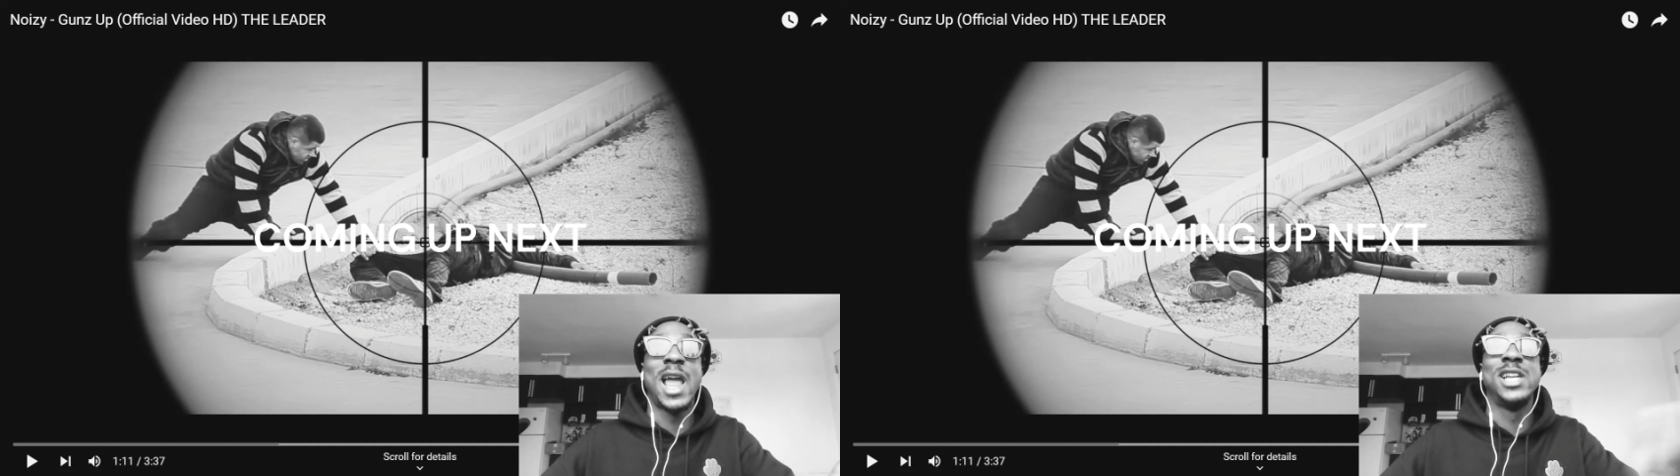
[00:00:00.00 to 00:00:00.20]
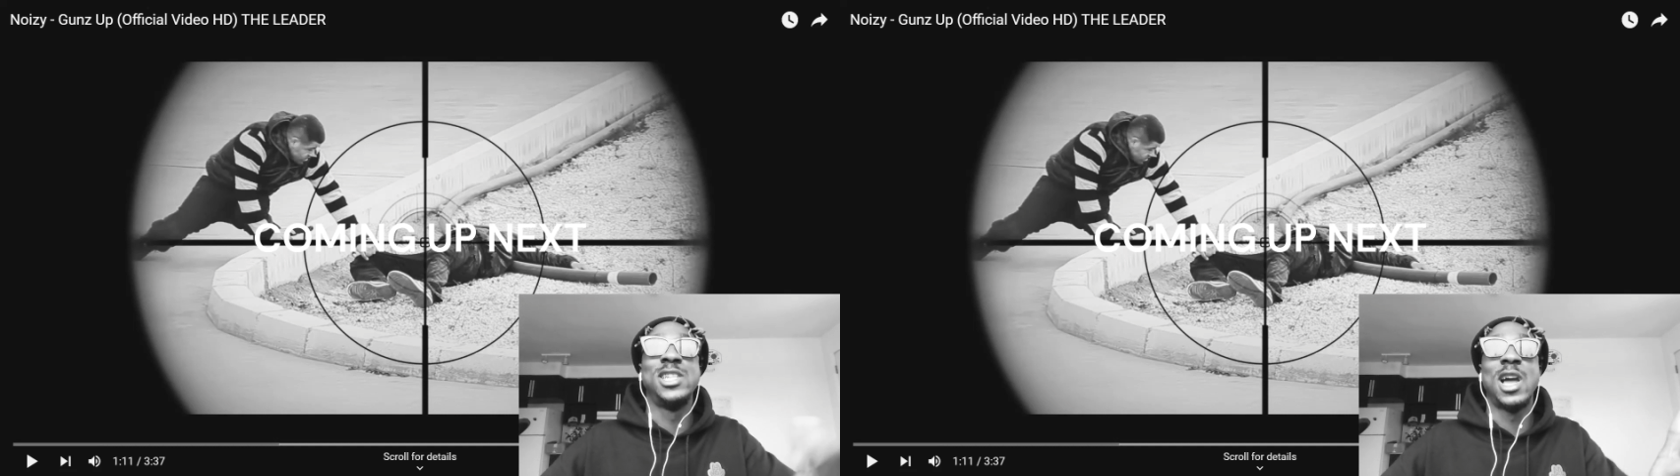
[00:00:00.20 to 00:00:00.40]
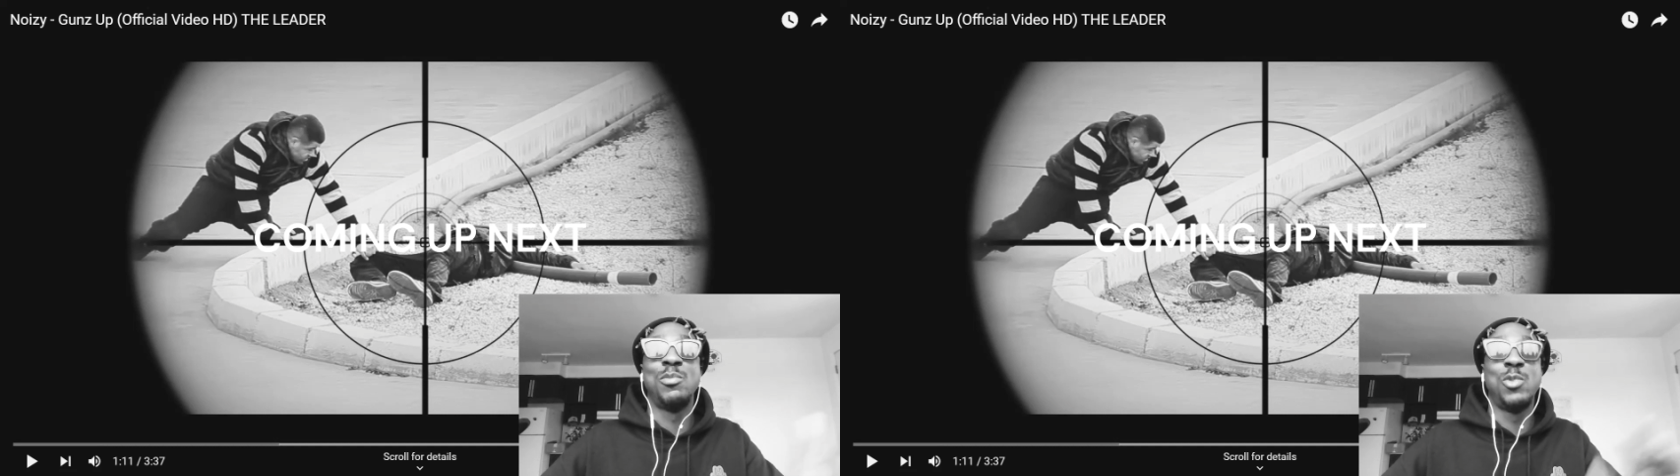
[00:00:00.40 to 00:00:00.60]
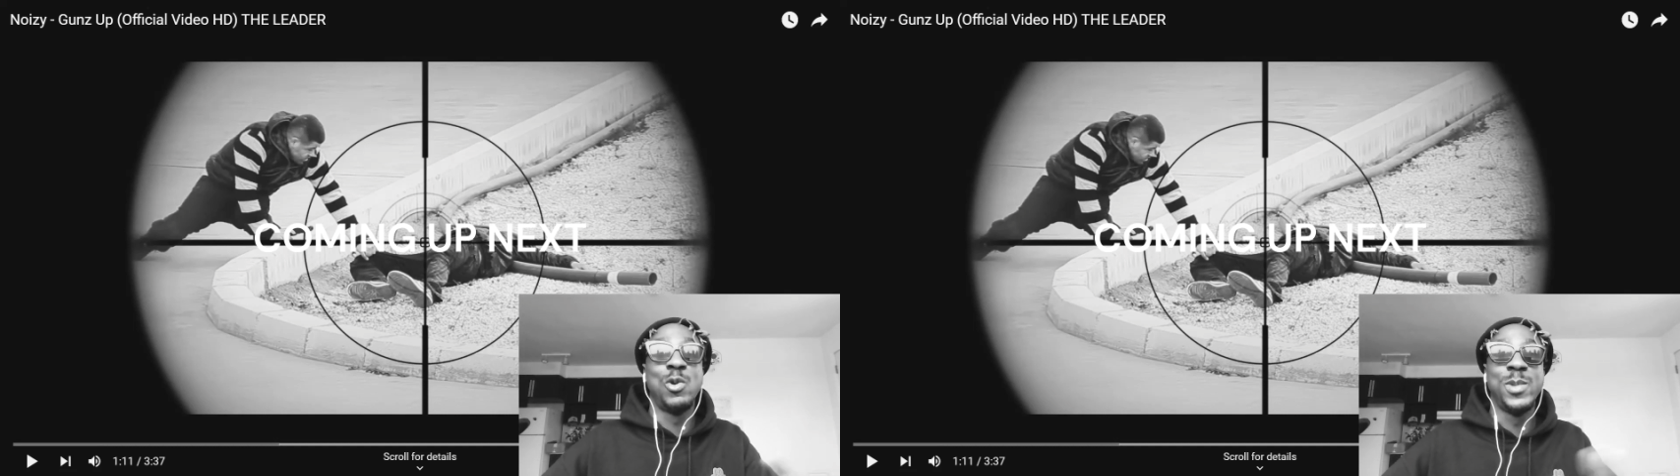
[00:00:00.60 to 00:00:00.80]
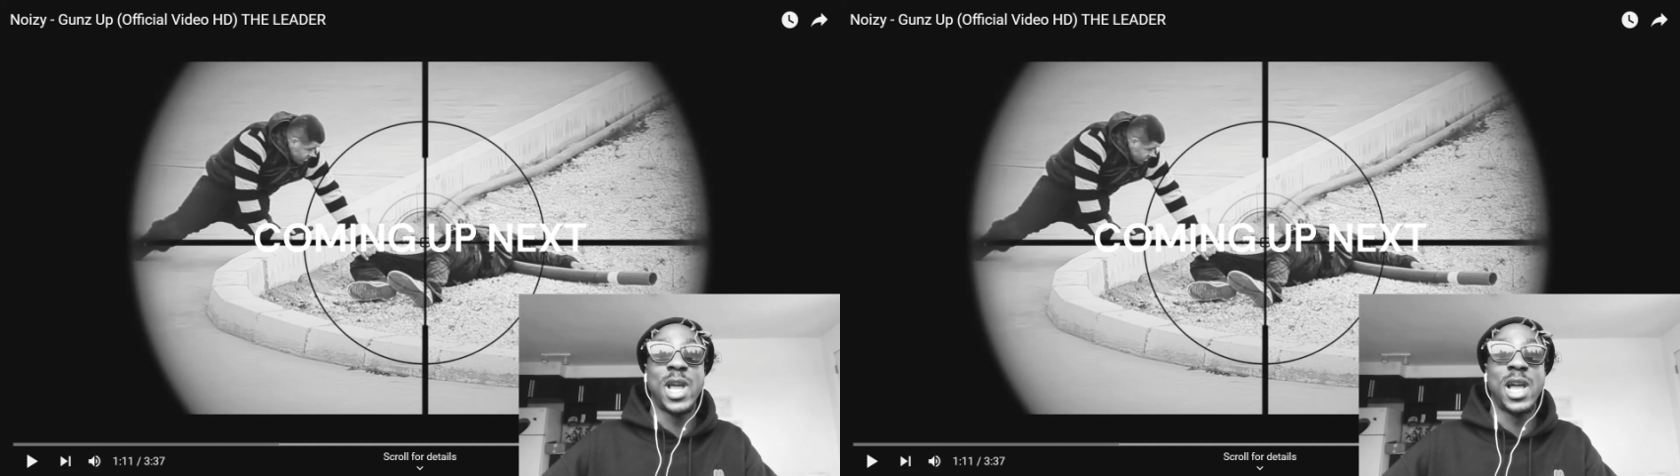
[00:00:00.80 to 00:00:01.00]
Headshot,
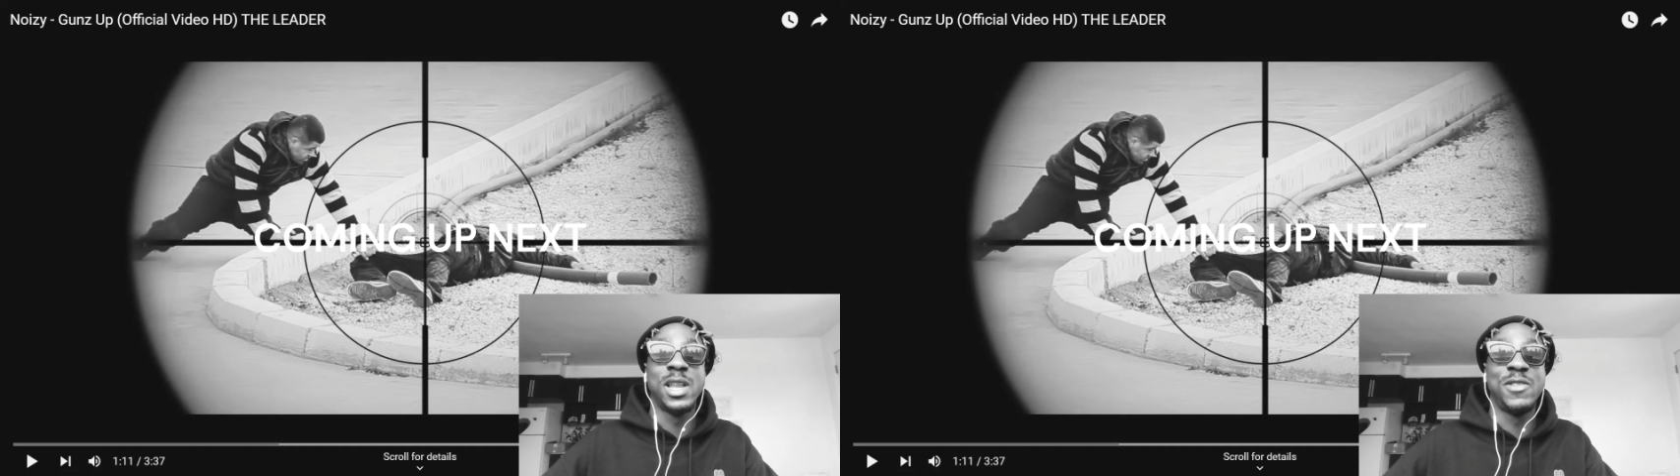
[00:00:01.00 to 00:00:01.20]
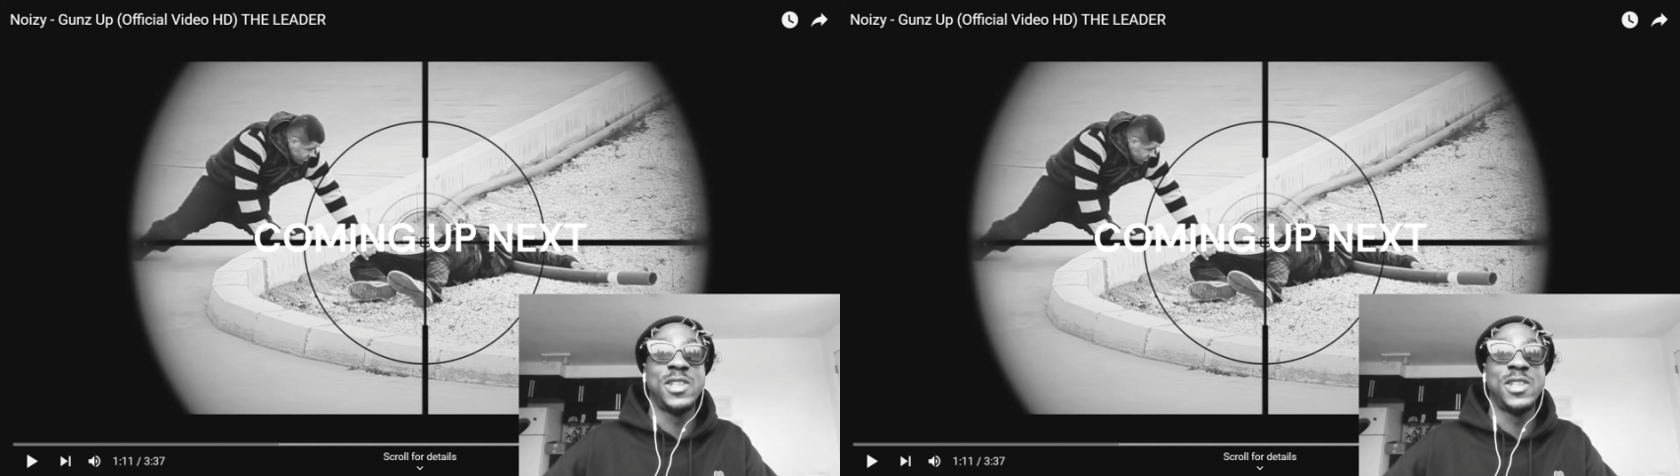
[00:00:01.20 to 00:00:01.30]
boom, done.